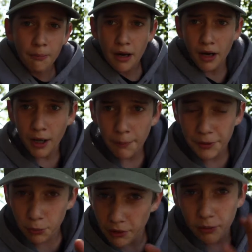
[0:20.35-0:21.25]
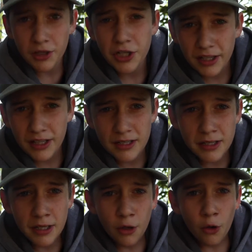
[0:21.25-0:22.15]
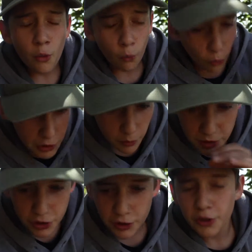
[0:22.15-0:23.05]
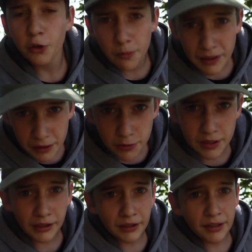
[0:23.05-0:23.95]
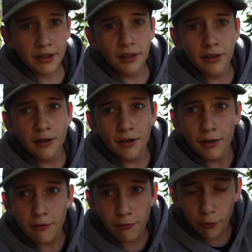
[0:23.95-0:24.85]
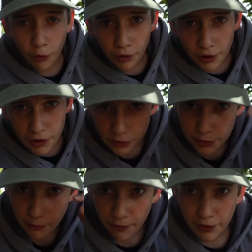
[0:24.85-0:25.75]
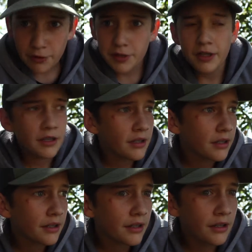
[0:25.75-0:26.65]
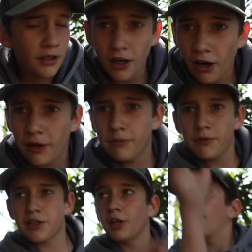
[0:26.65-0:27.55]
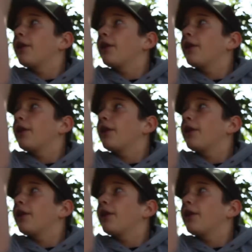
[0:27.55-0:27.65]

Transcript: But the real question is, which one should you be using for YouTube videos? Alright, let's talk about